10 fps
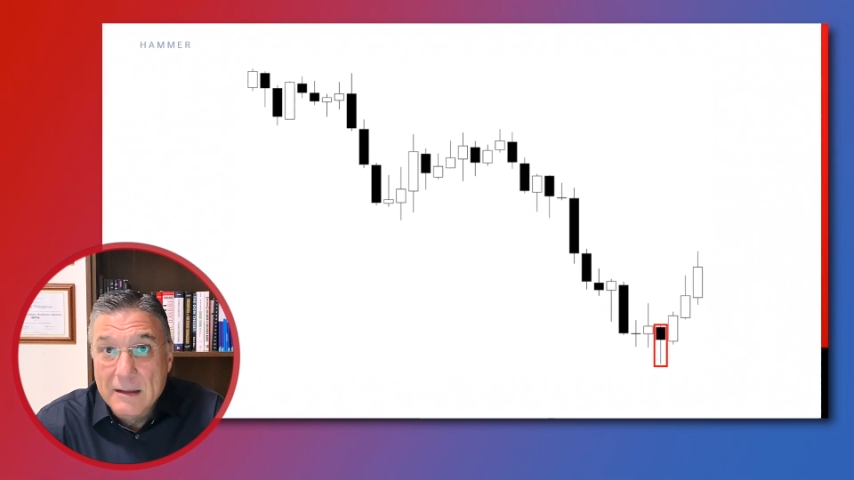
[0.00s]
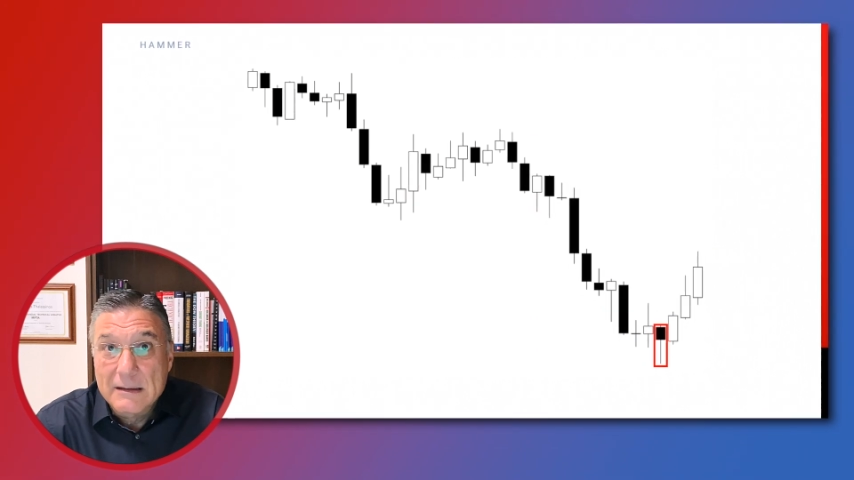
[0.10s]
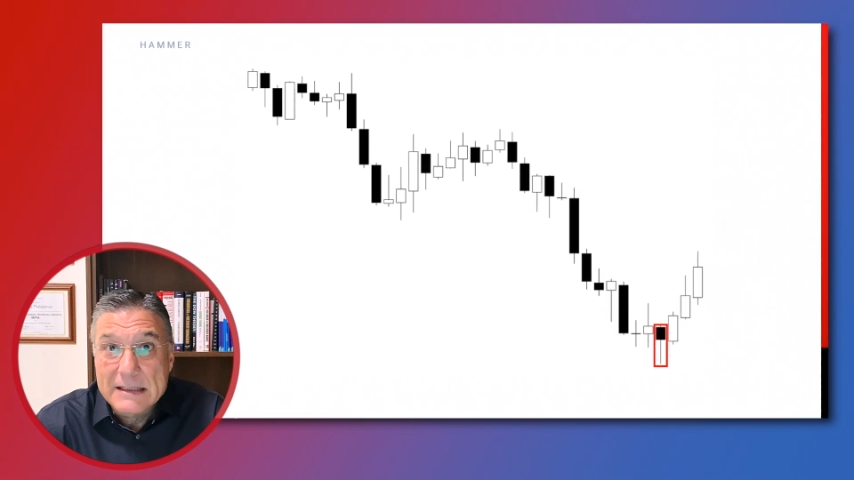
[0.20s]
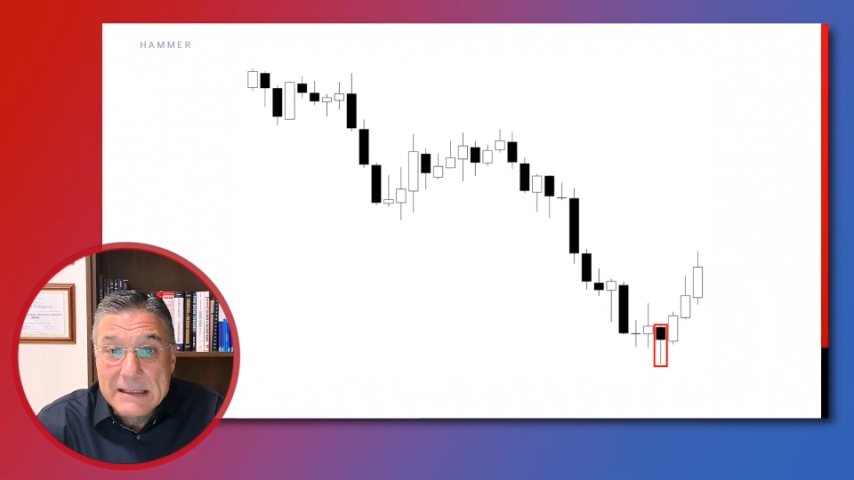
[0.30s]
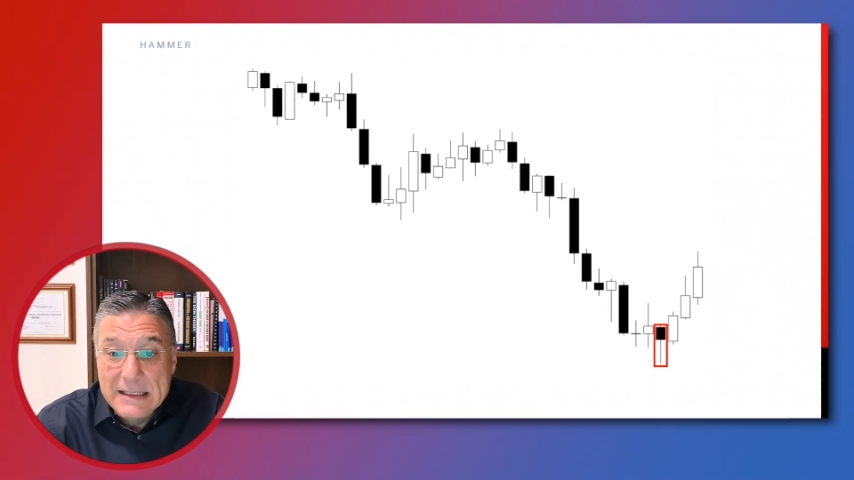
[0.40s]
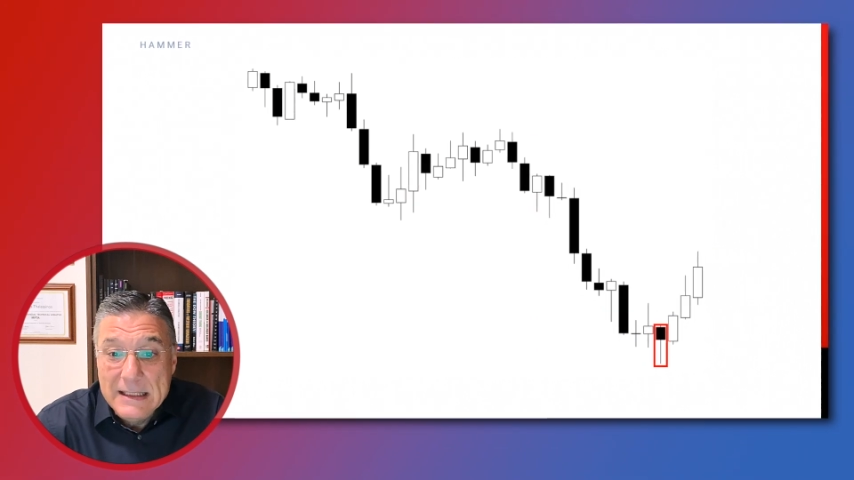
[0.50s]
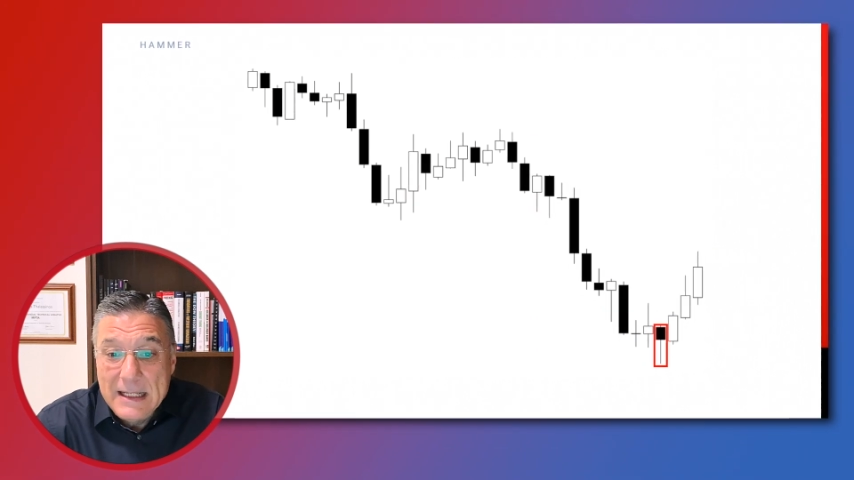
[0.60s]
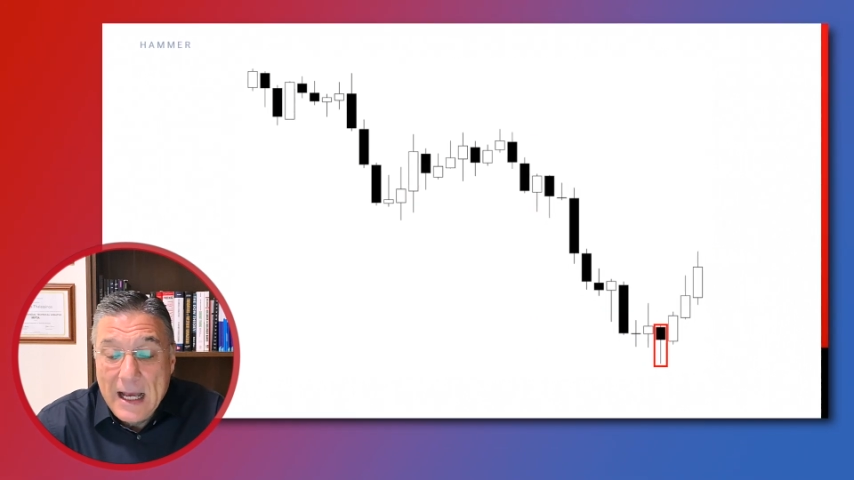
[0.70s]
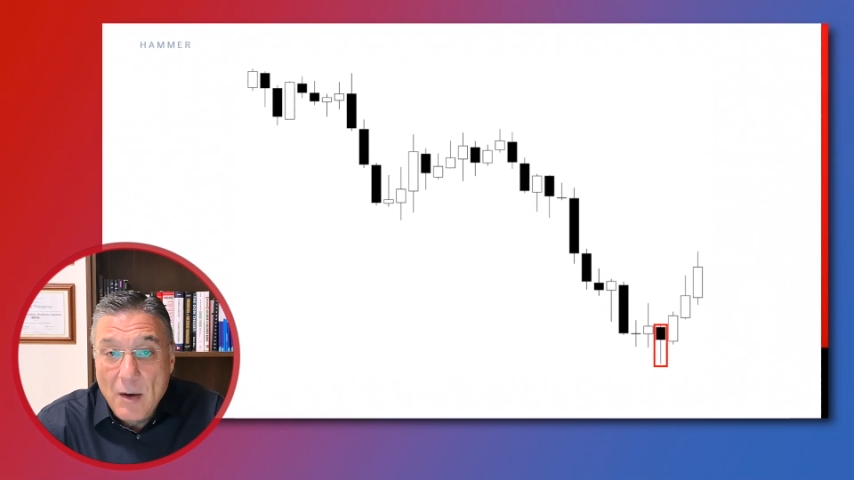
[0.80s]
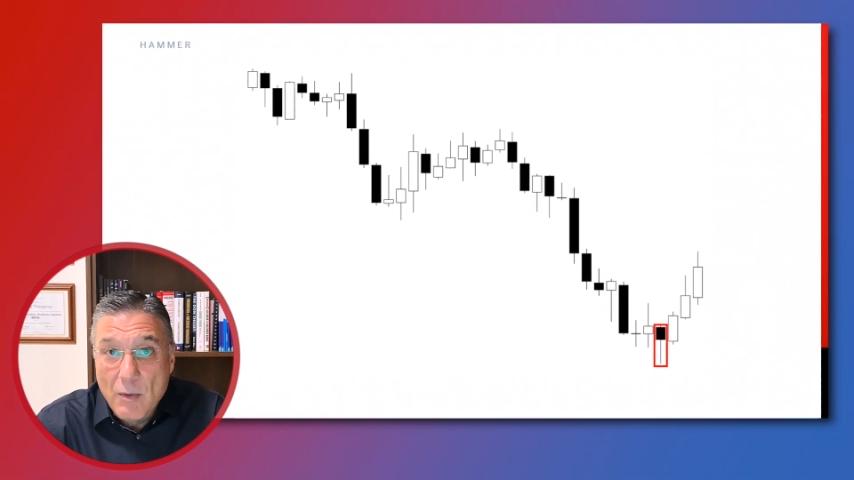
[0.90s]
see
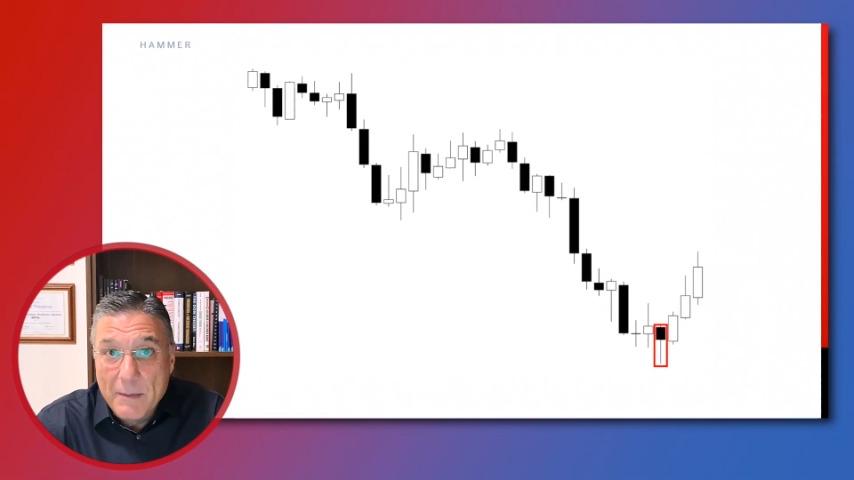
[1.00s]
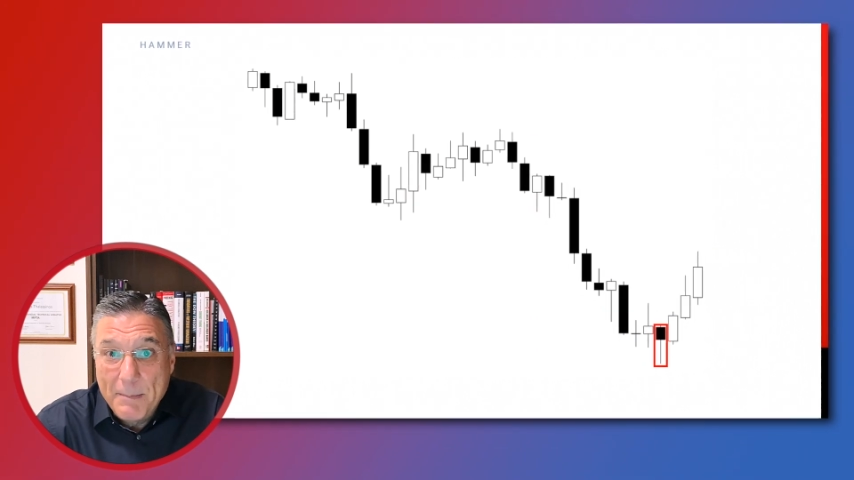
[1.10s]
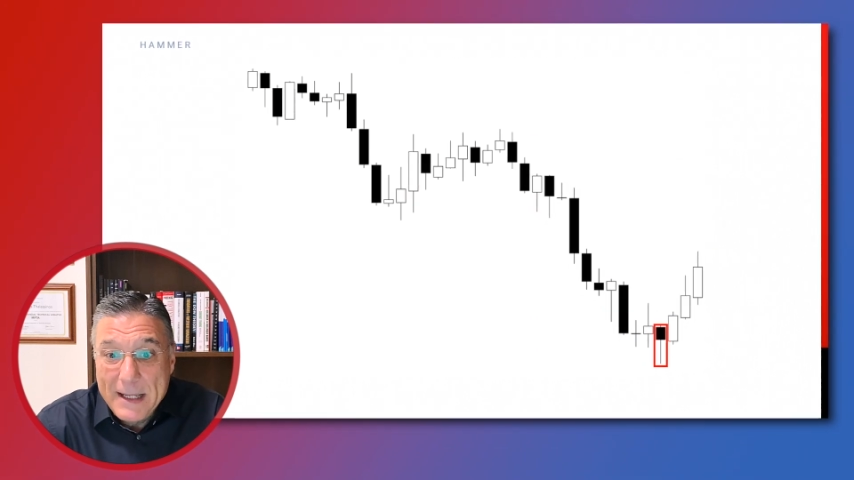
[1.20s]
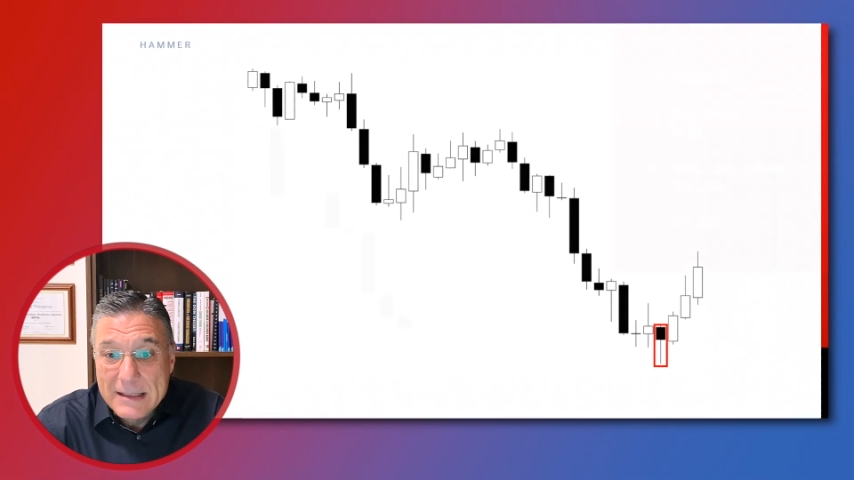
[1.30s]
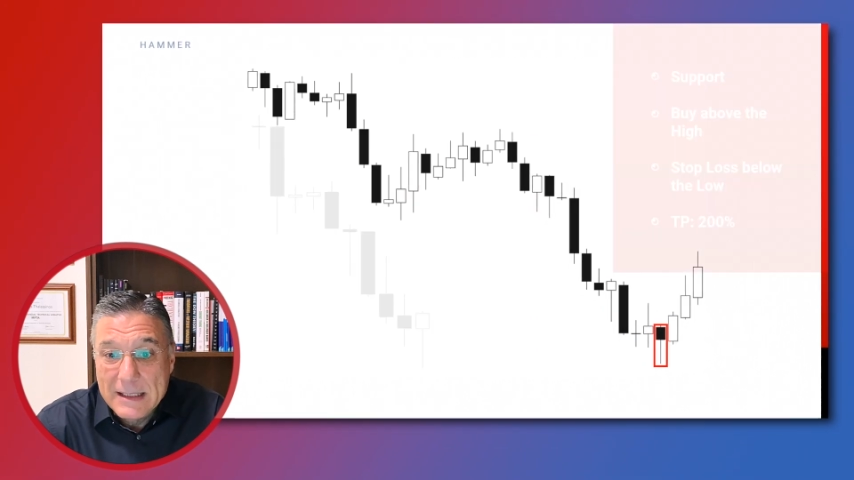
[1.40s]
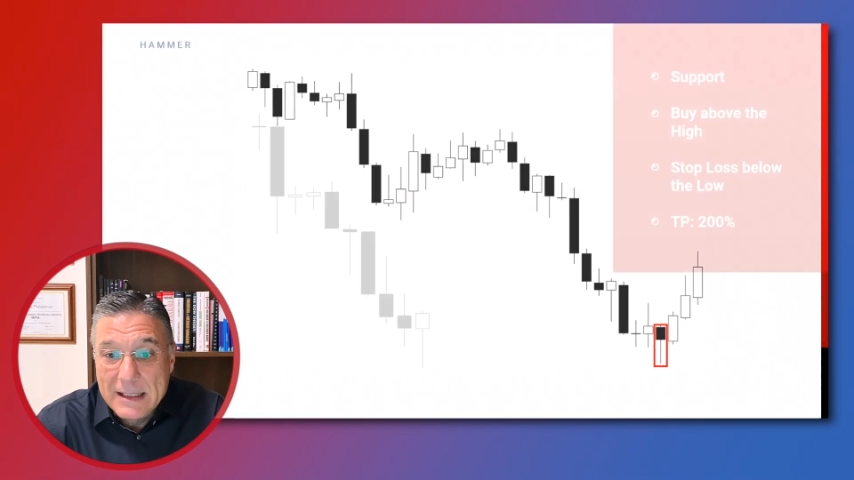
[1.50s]
our basic